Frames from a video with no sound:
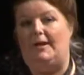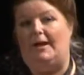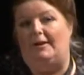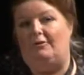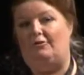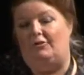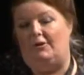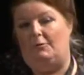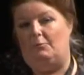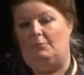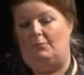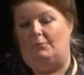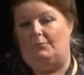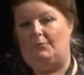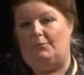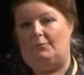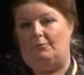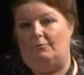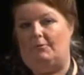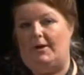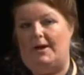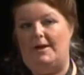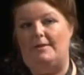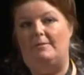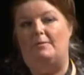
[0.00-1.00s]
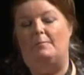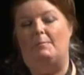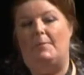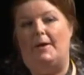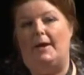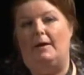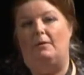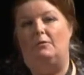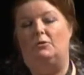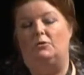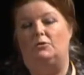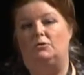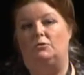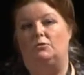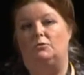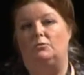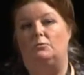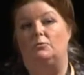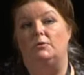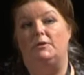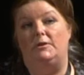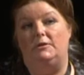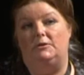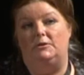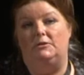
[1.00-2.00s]
actually what was great about
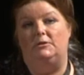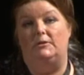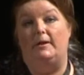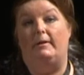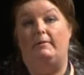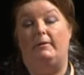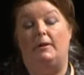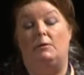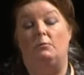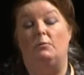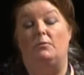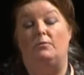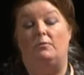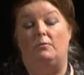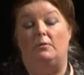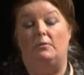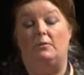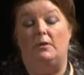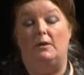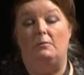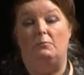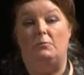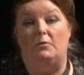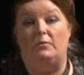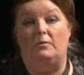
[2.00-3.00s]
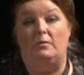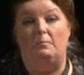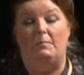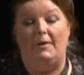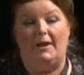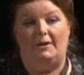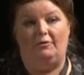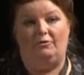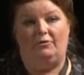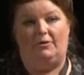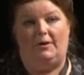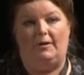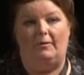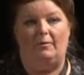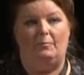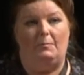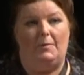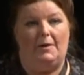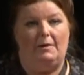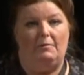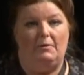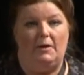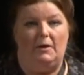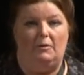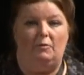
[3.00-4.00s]
talking to Derek was it was the patient
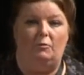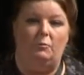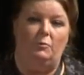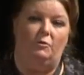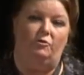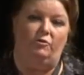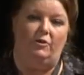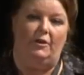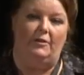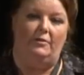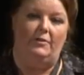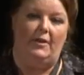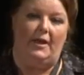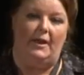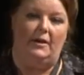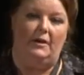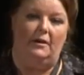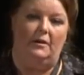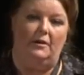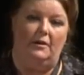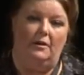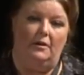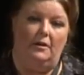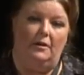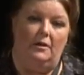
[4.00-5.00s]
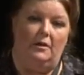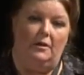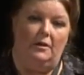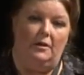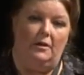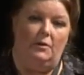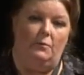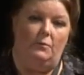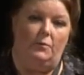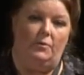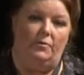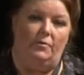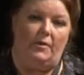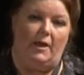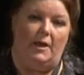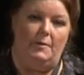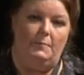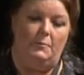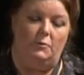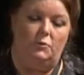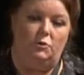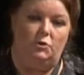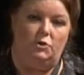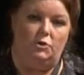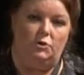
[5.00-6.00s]
experience, which he then was
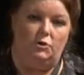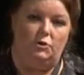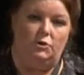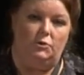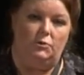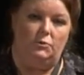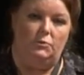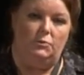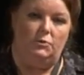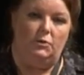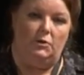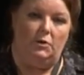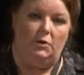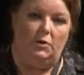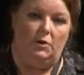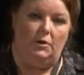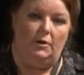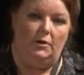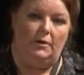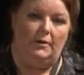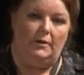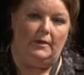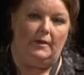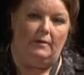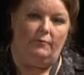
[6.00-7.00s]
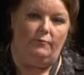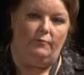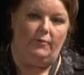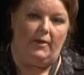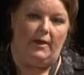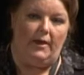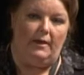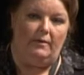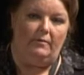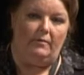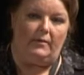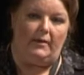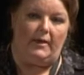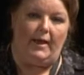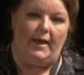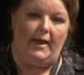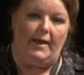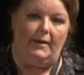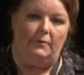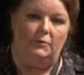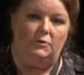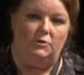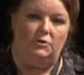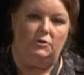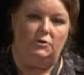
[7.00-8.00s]
able to give his
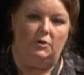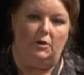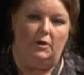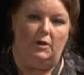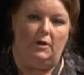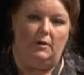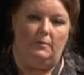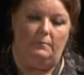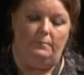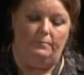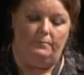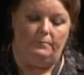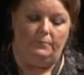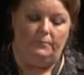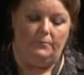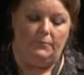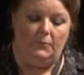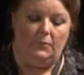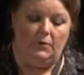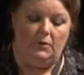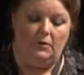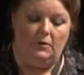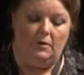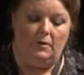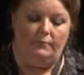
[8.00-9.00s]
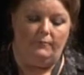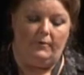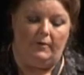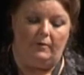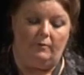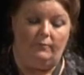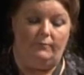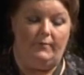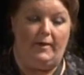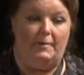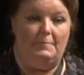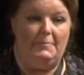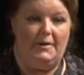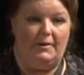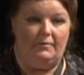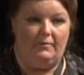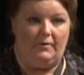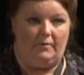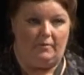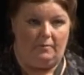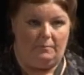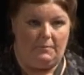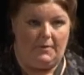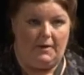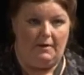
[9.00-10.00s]
account of his family's
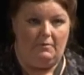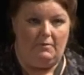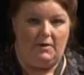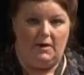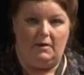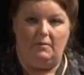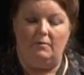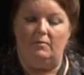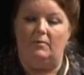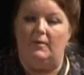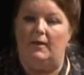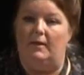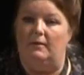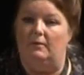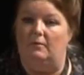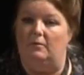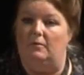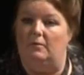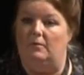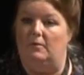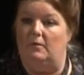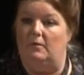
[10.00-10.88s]
experience and